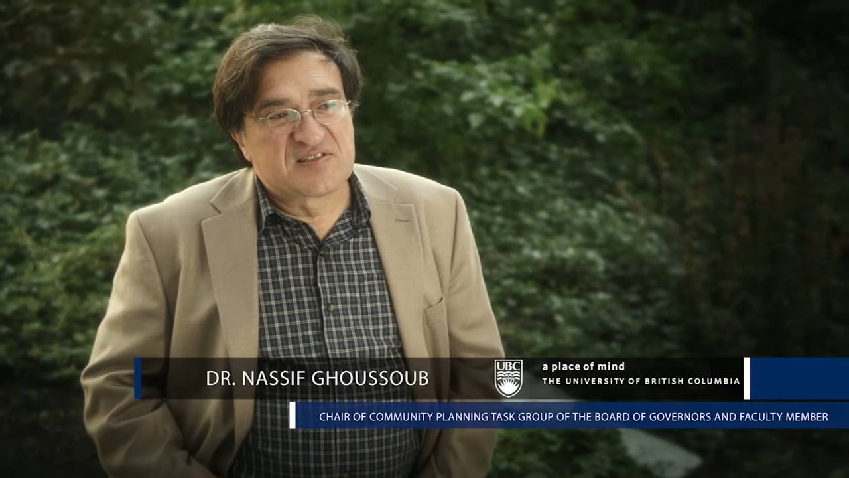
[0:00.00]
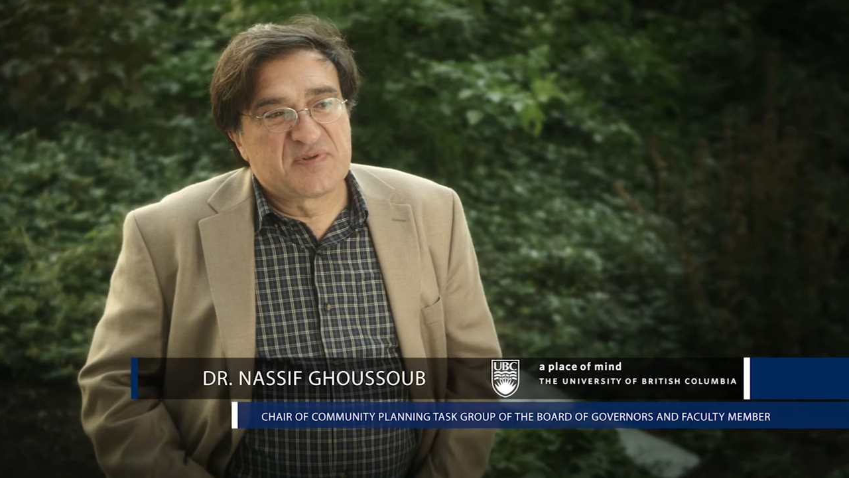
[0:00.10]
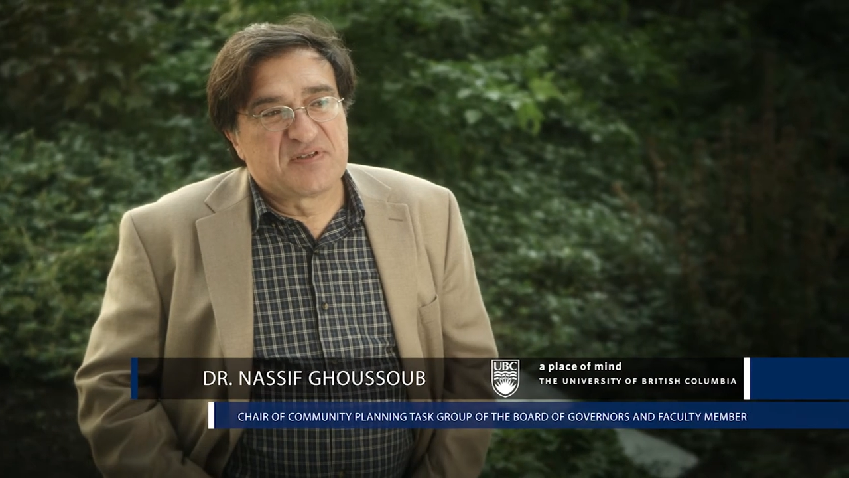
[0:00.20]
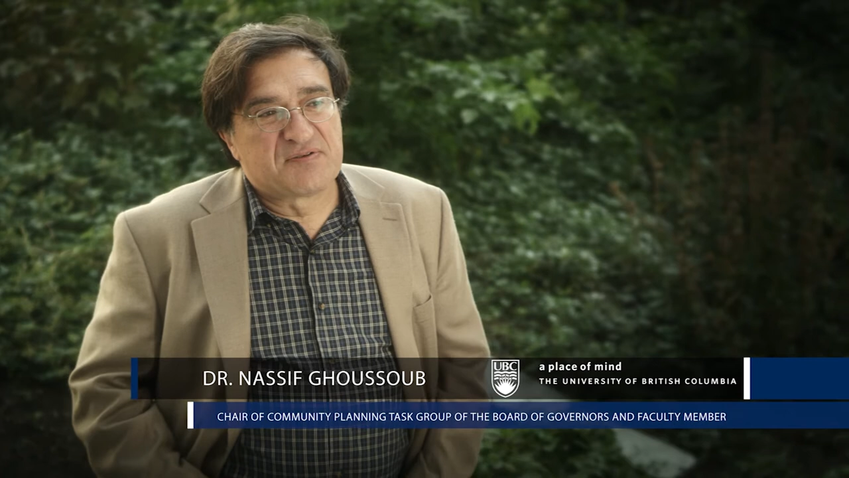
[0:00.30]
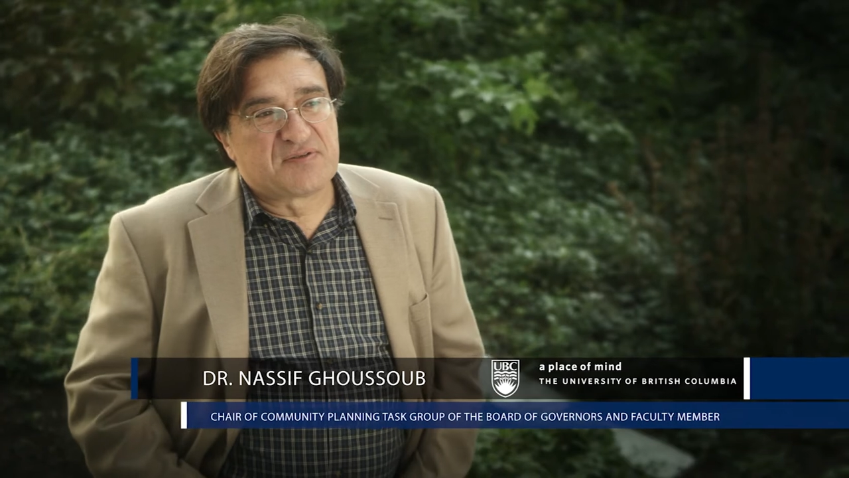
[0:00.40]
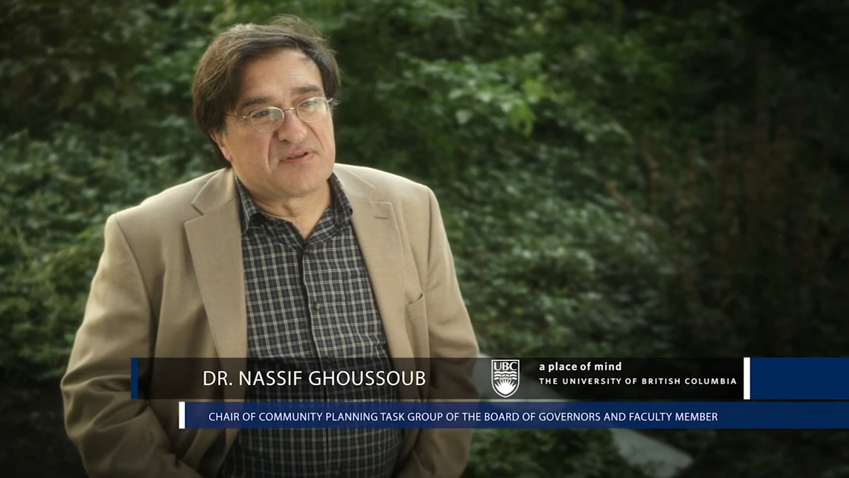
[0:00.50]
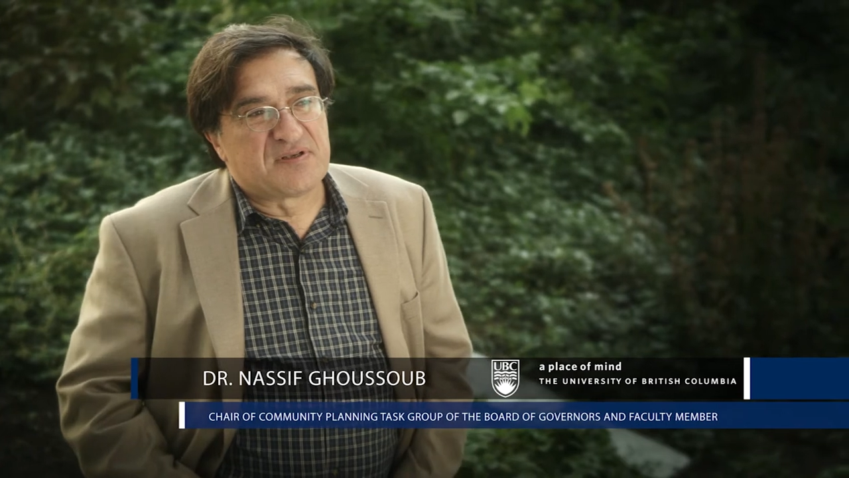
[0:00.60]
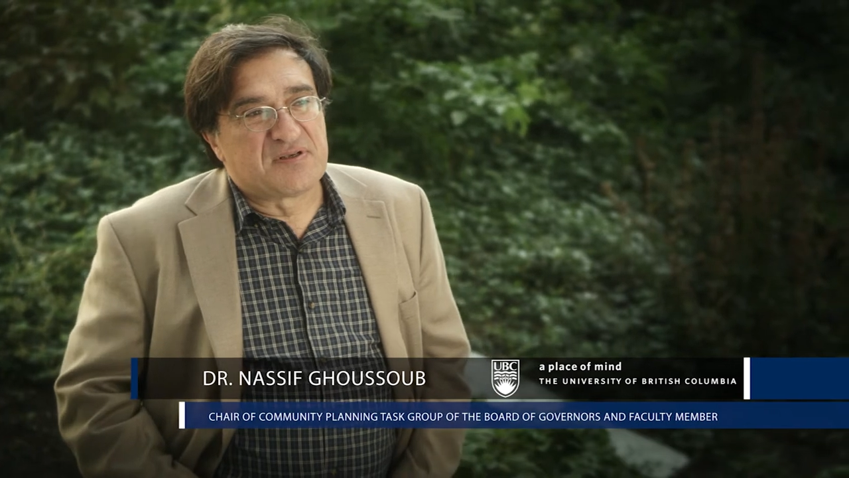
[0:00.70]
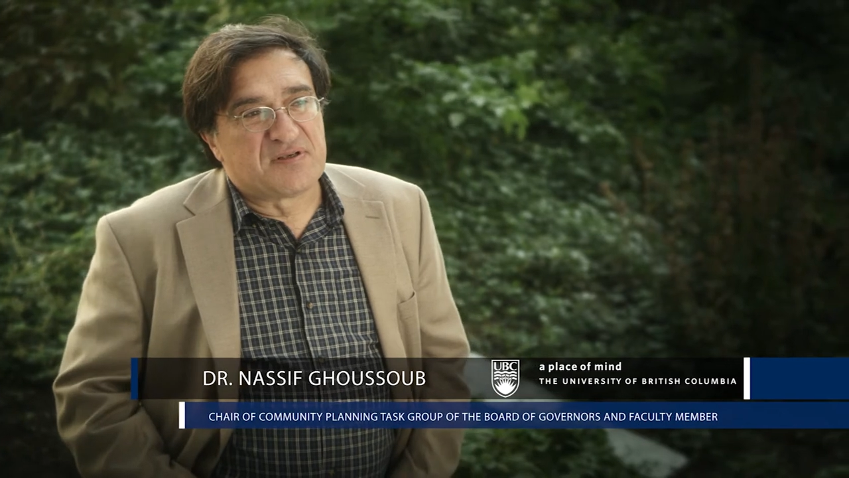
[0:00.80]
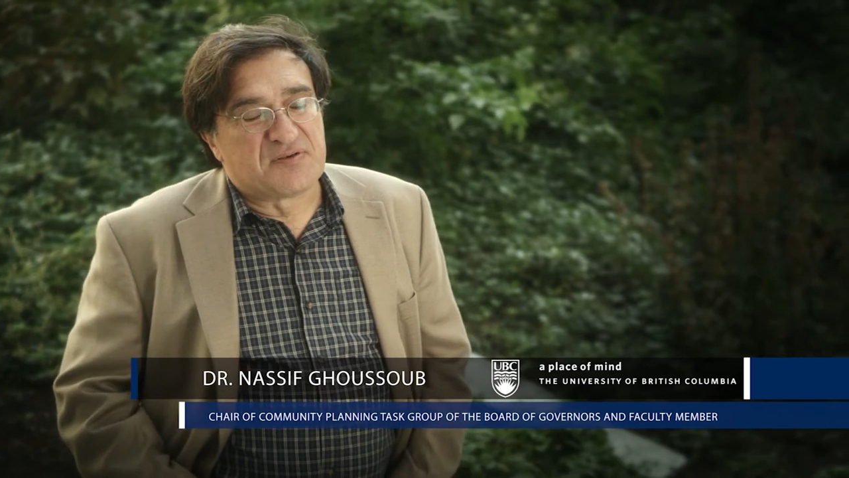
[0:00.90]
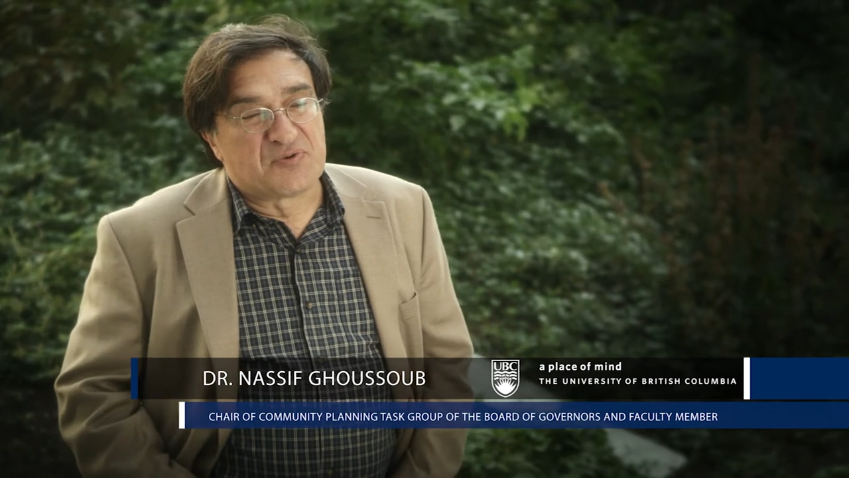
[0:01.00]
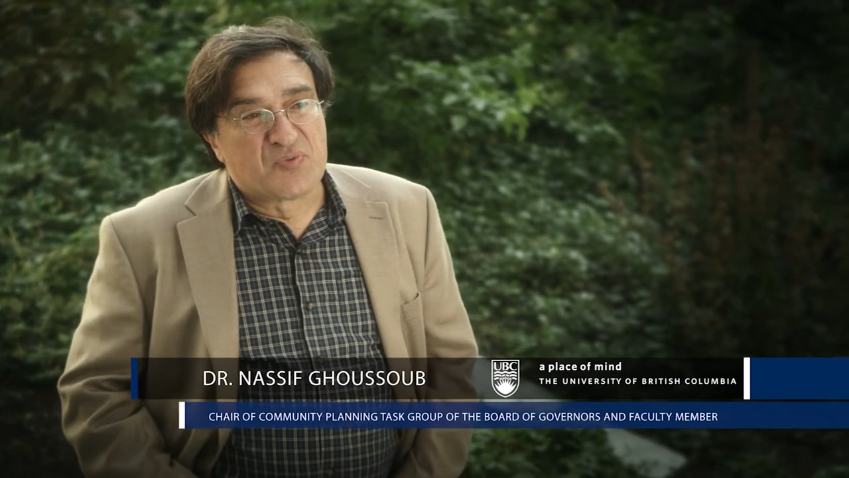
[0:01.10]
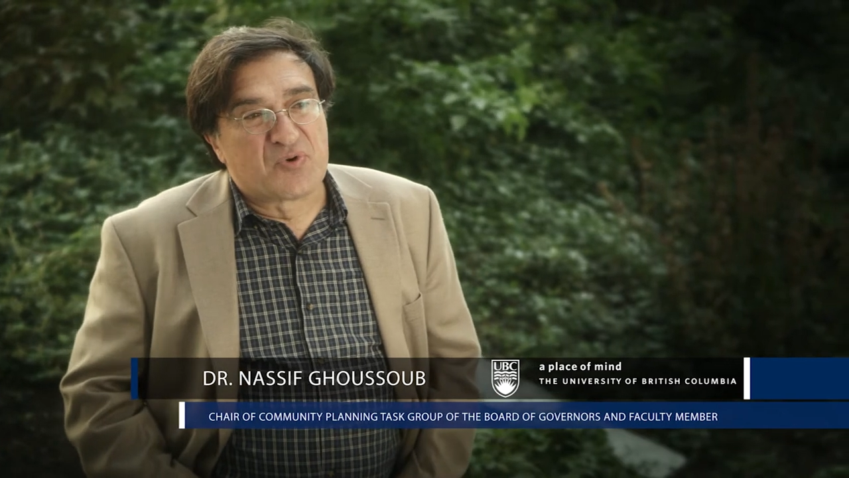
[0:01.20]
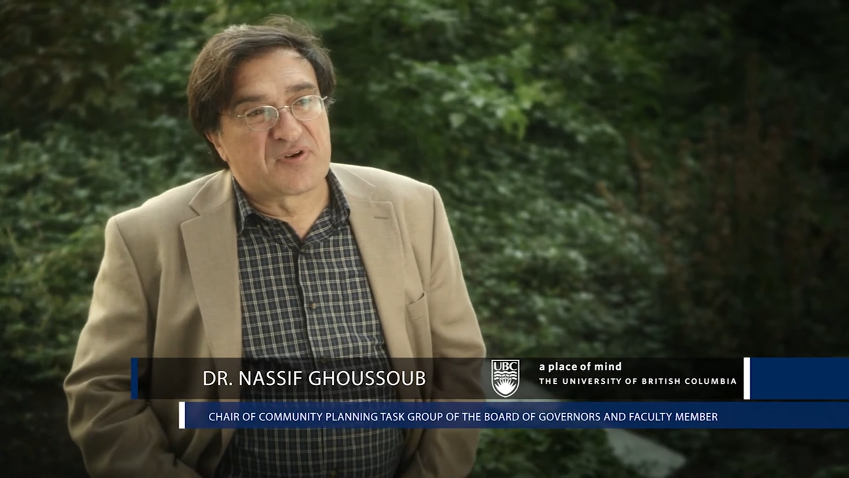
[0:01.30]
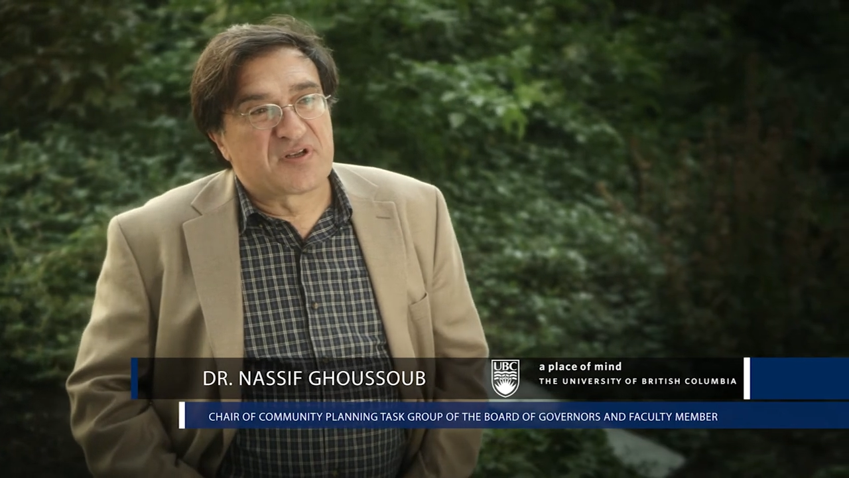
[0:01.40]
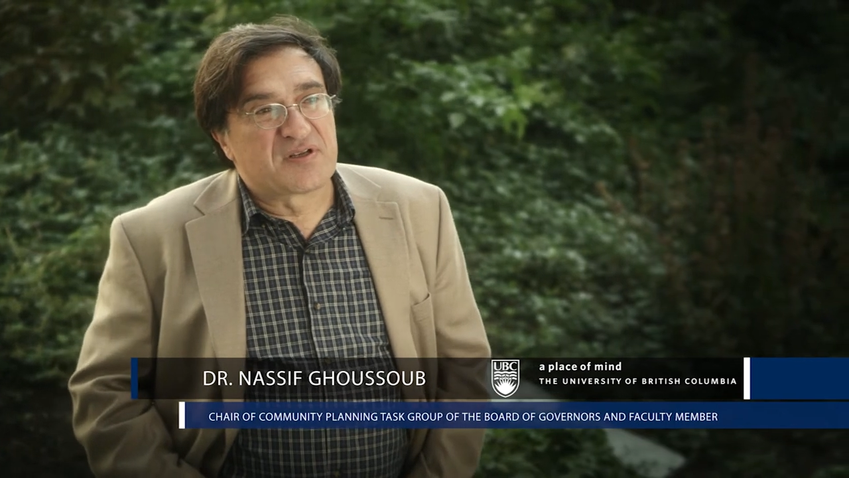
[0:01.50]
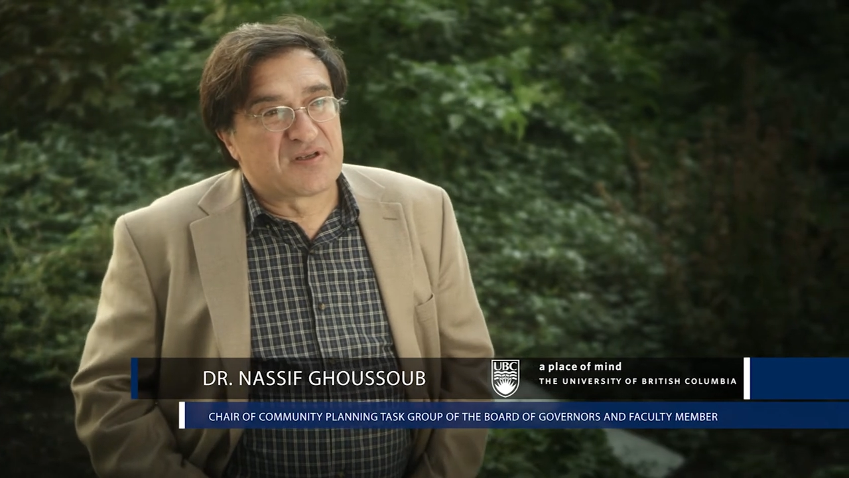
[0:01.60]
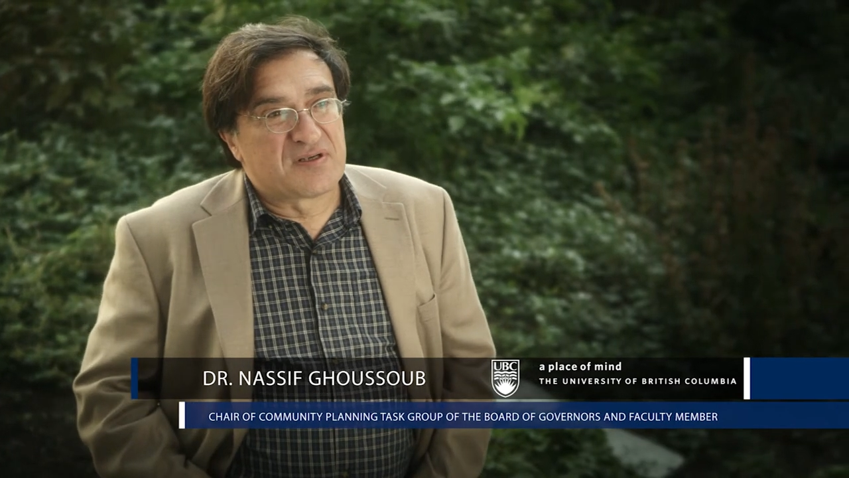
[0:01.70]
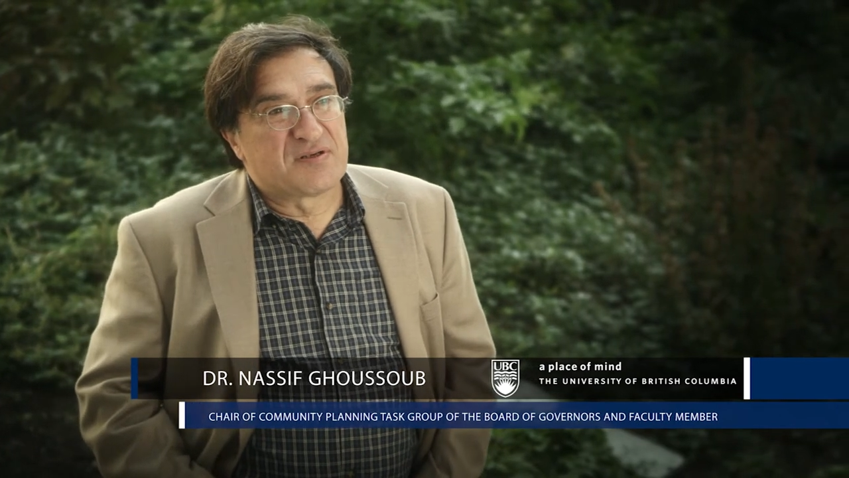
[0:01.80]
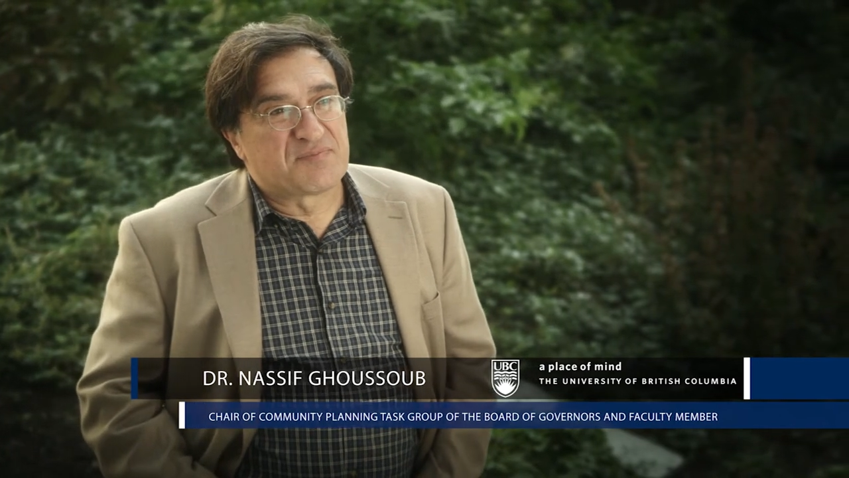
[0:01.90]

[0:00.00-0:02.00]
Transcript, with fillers: it's been a re uh, rewarding